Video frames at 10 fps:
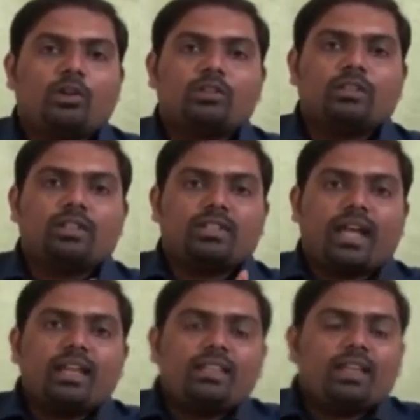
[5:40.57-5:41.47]
So the
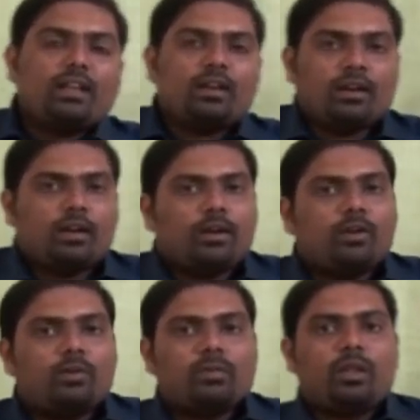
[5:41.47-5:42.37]
second thing,
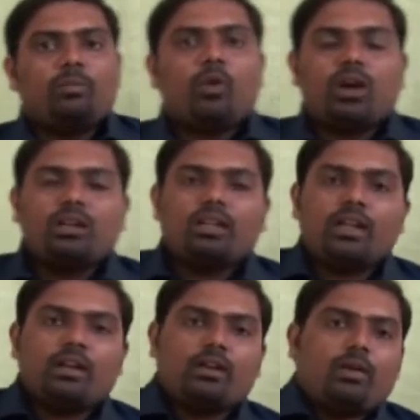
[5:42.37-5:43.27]
the important
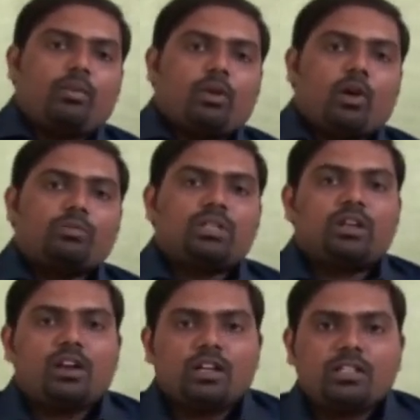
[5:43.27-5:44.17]
thing about
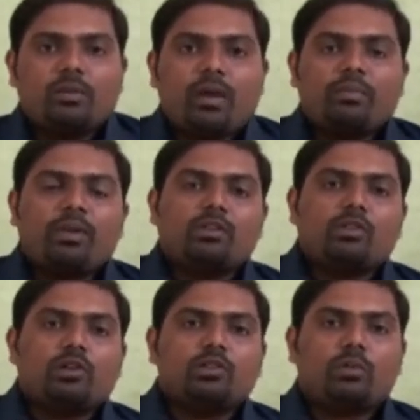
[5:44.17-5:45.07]
object relational mapping
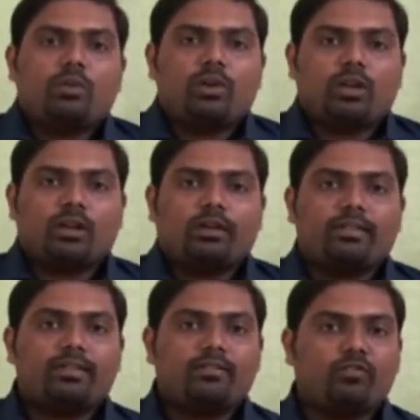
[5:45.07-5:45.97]
is also about
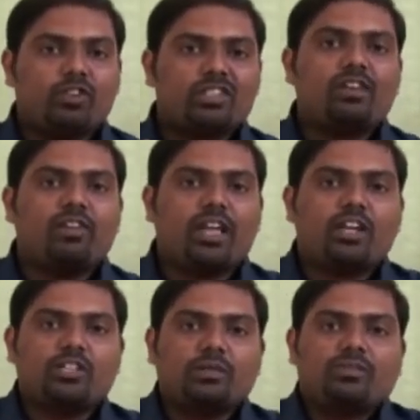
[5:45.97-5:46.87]
first level
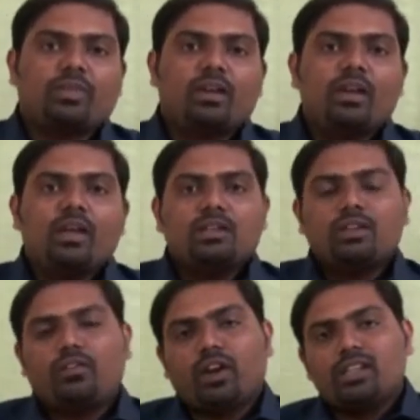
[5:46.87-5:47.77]
caching.
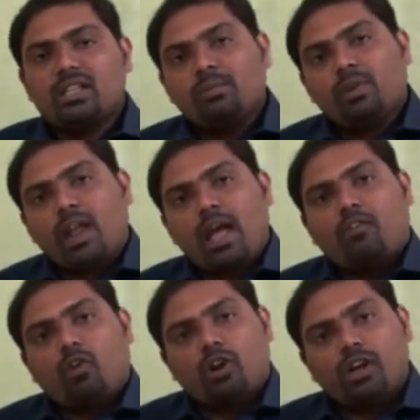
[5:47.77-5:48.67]
Say for example, I
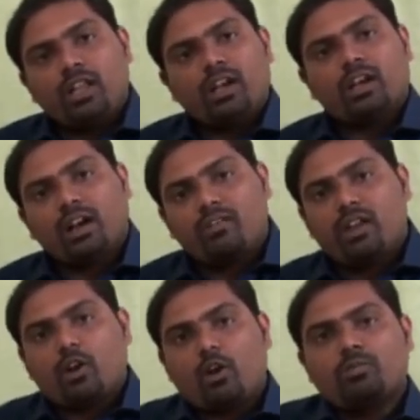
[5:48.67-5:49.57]
have already
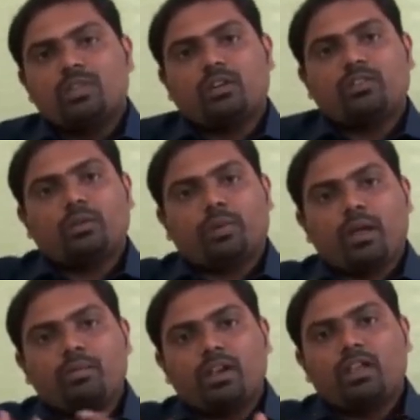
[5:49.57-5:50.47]
retrieved an object with a
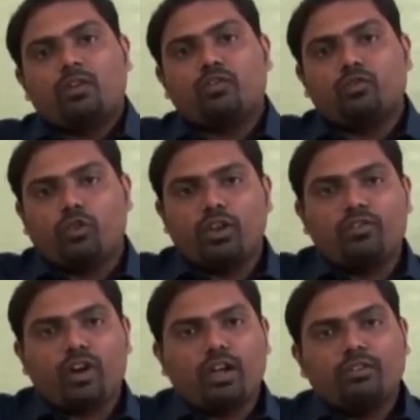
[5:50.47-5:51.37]
primary key of
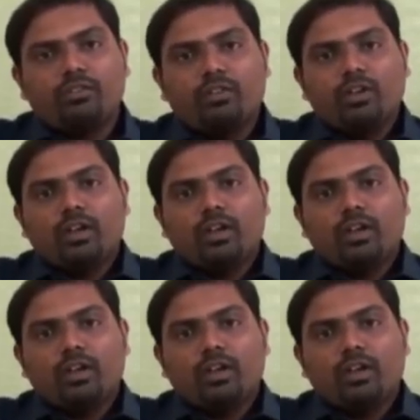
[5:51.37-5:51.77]
25,